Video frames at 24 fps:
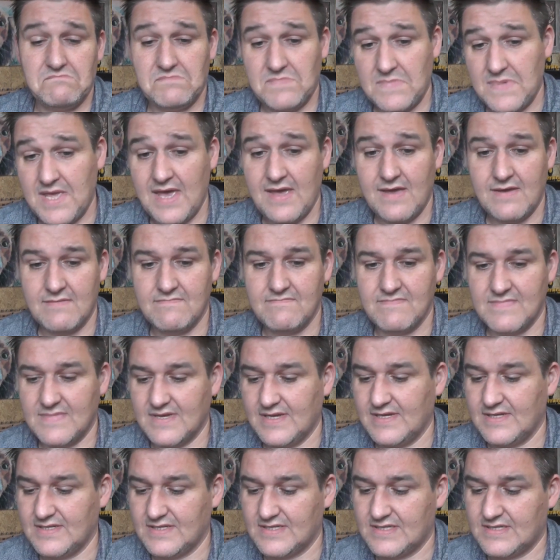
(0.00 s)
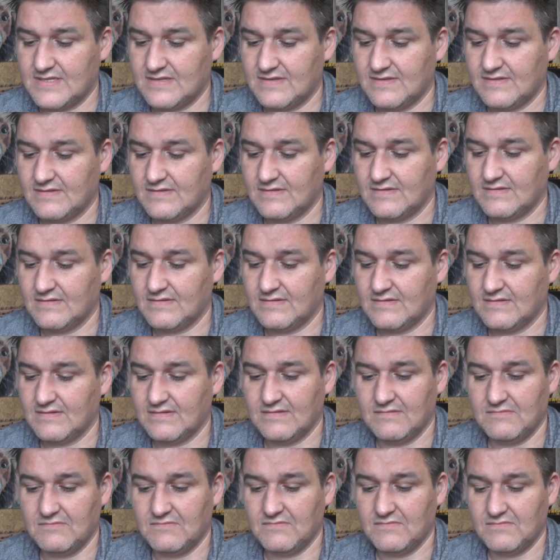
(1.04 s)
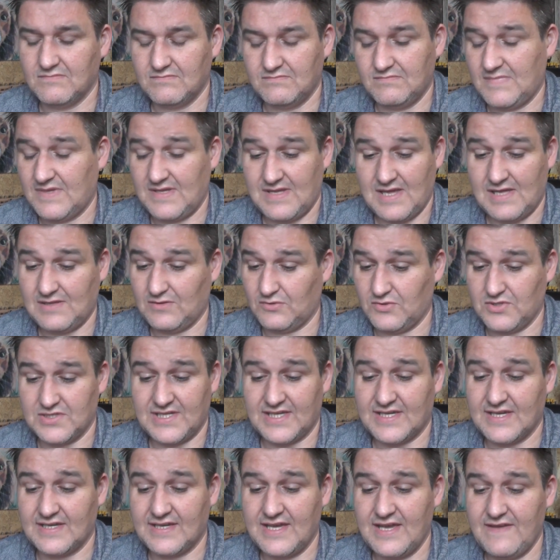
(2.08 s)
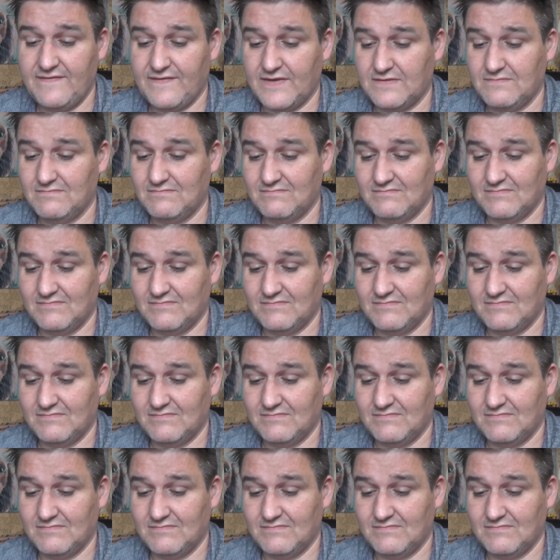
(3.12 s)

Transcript: Yeah, it looks like a Kayfun.